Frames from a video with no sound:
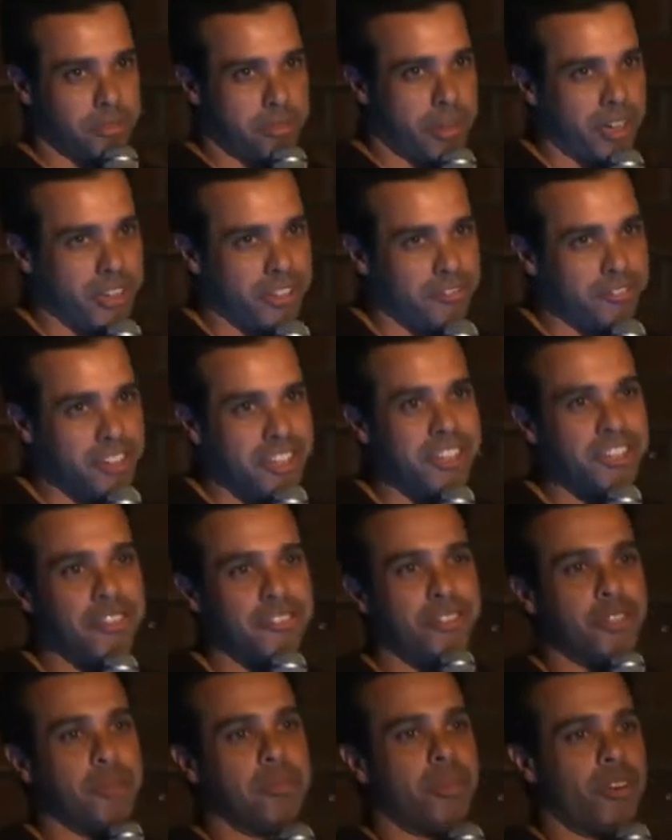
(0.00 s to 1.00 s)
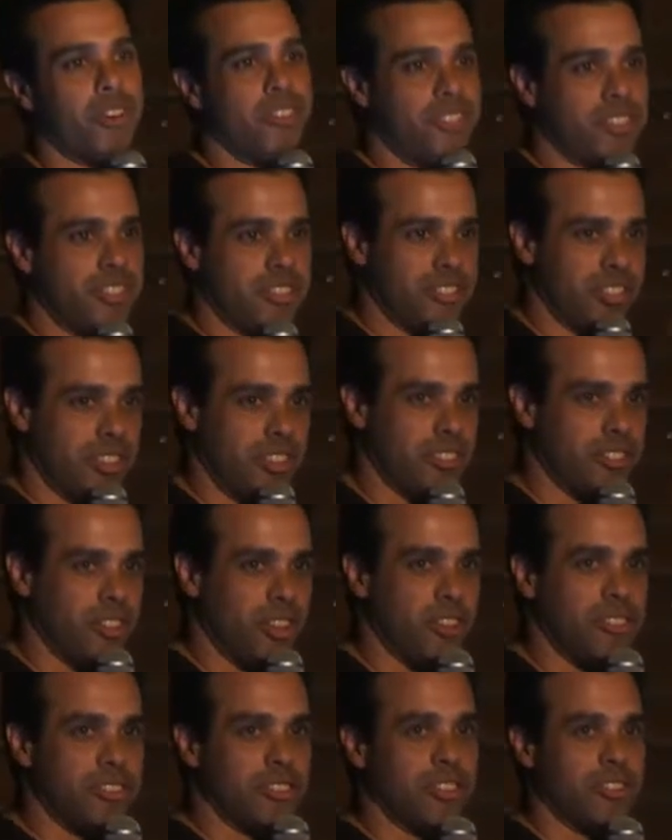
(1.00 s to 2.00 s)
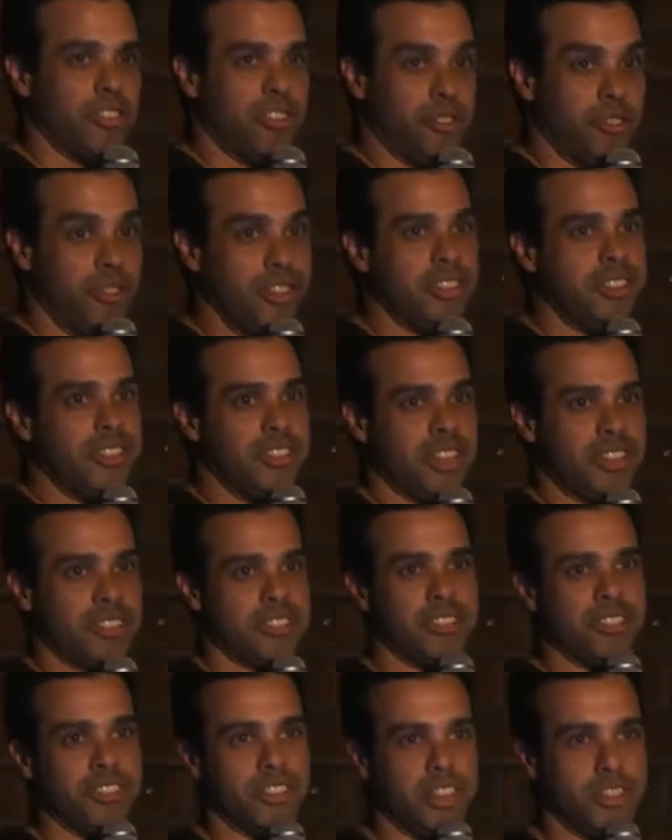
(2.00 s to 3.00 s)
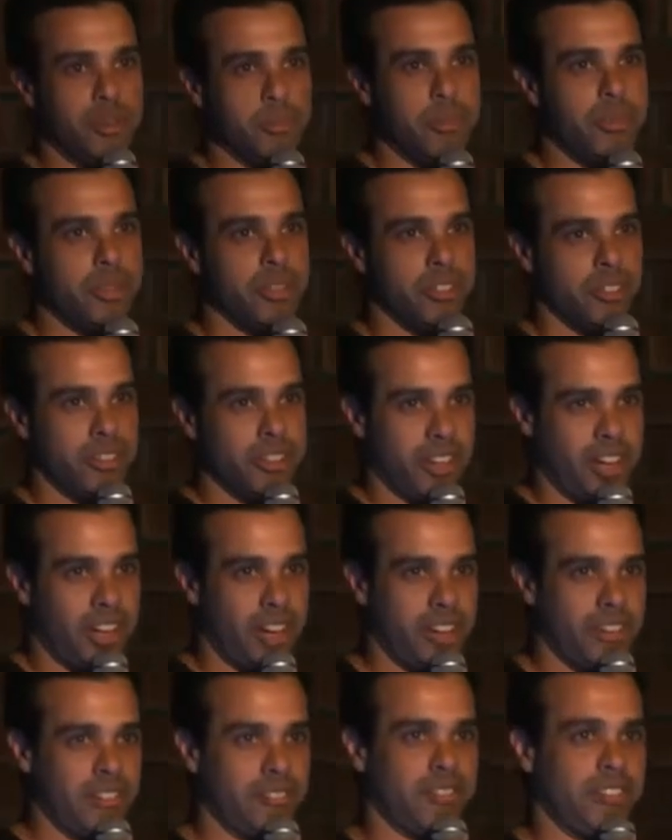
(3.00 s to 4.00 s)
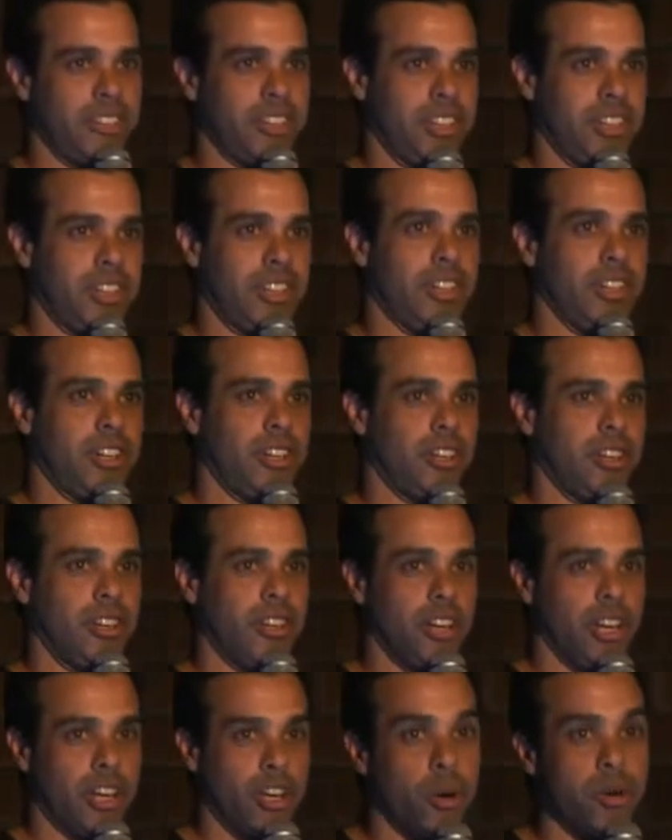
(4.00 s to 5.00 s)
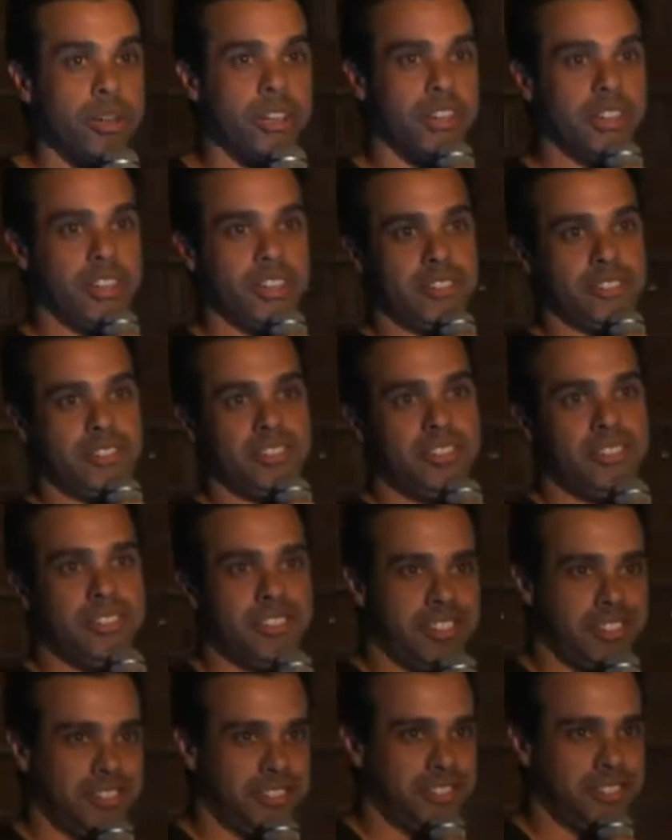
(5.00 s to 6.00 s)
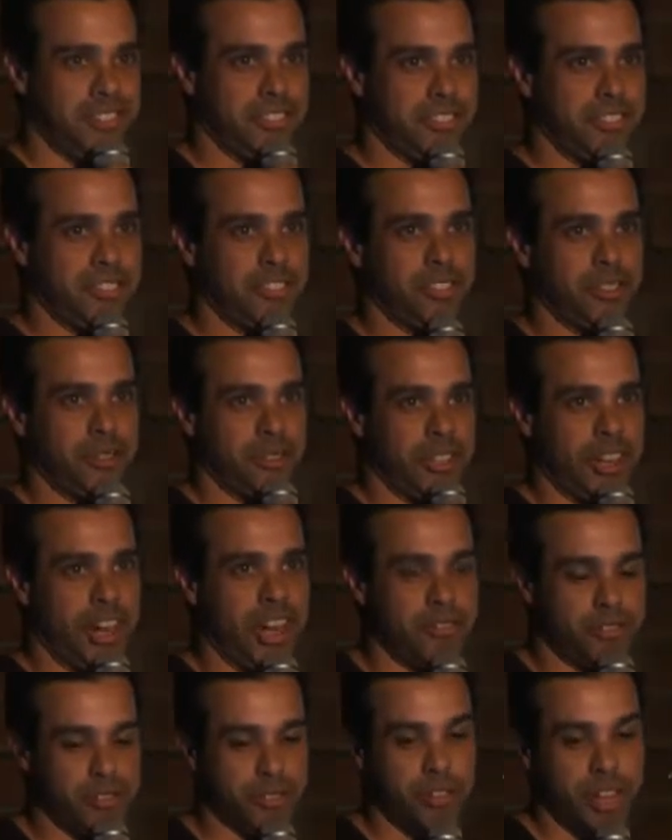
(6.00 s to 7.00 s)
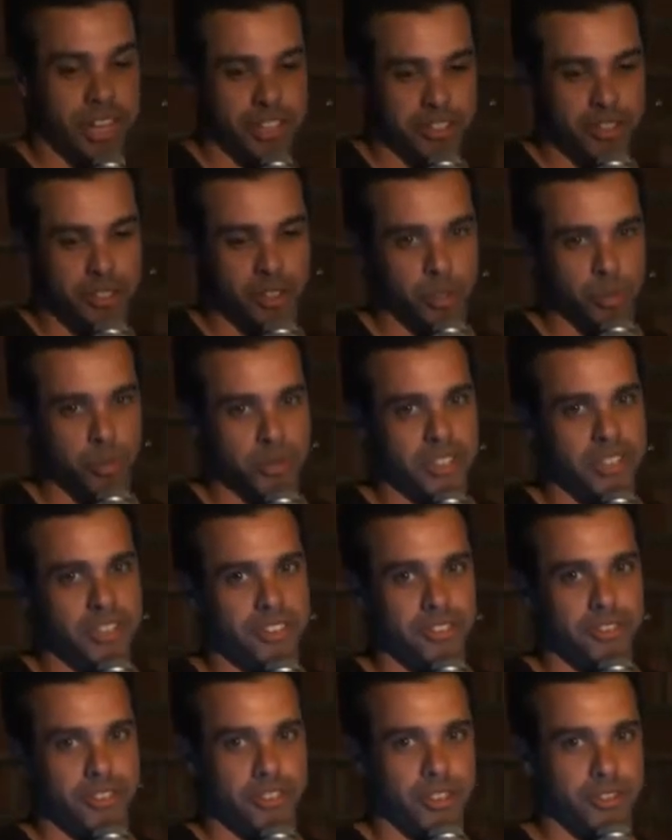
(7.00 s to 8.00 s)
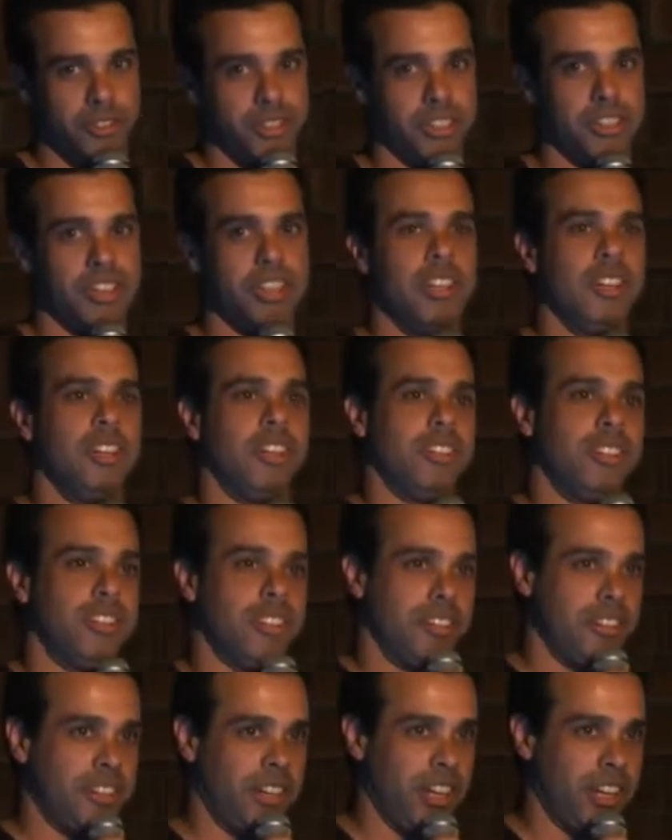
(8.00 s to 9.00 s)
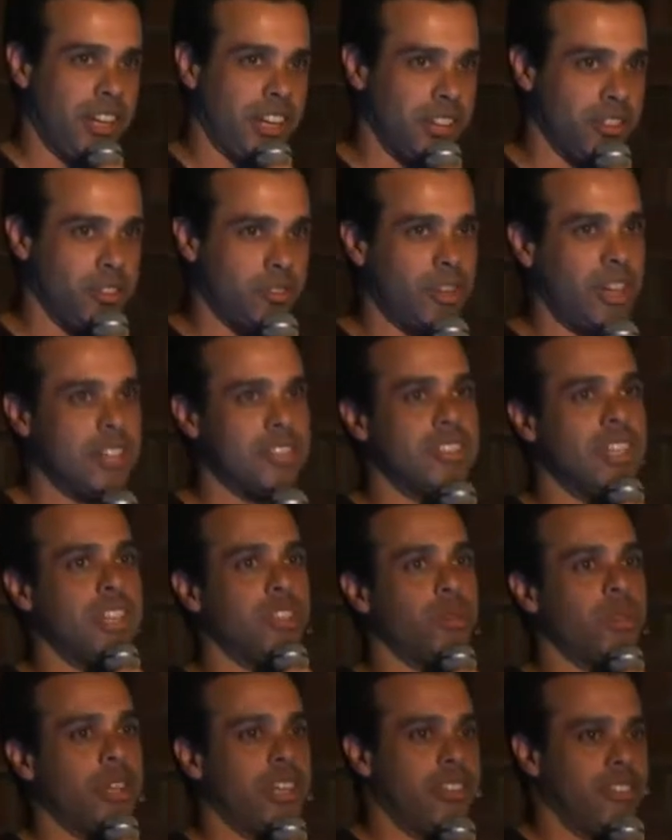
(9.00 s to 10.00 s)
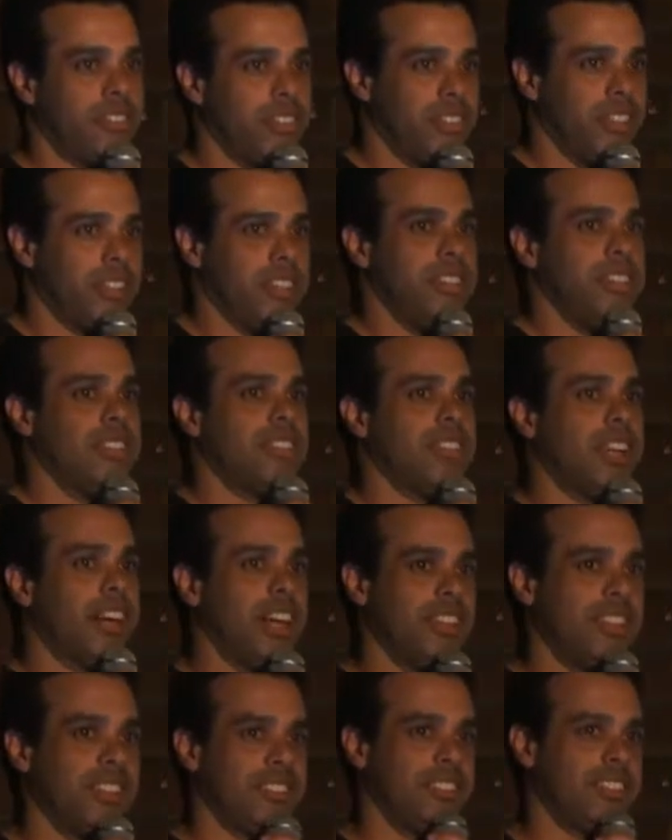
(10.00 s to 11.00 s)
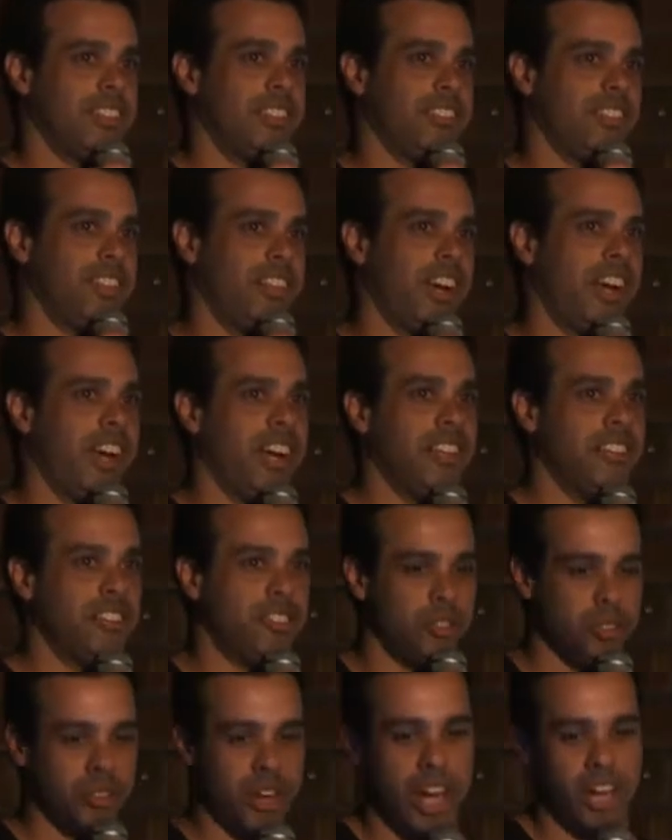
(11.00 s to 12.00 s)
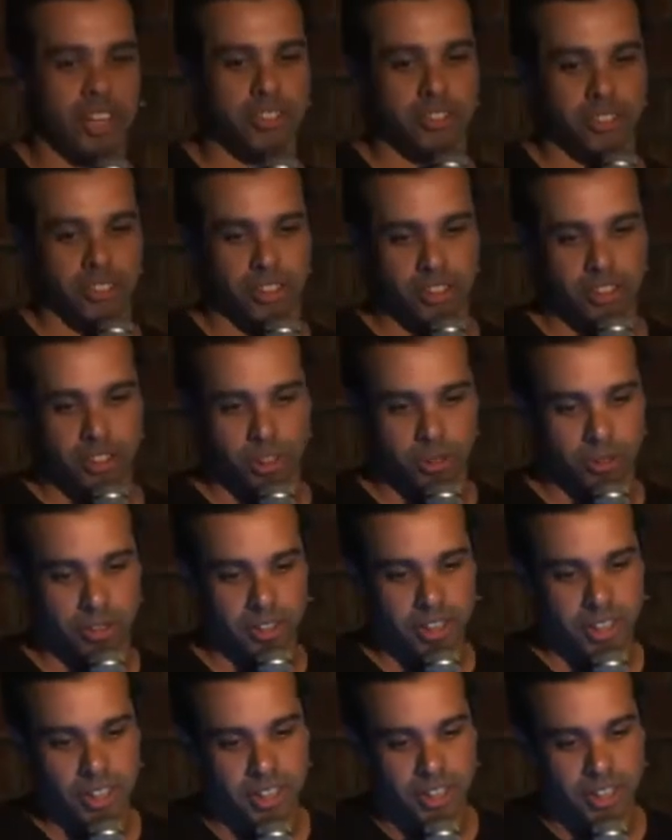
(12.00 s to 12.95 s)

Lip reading: part of the interview process is also a written test on the computer. They have a coding test. So they have to write code. We need to know that they can translate whatever the design that's in their head to actual code.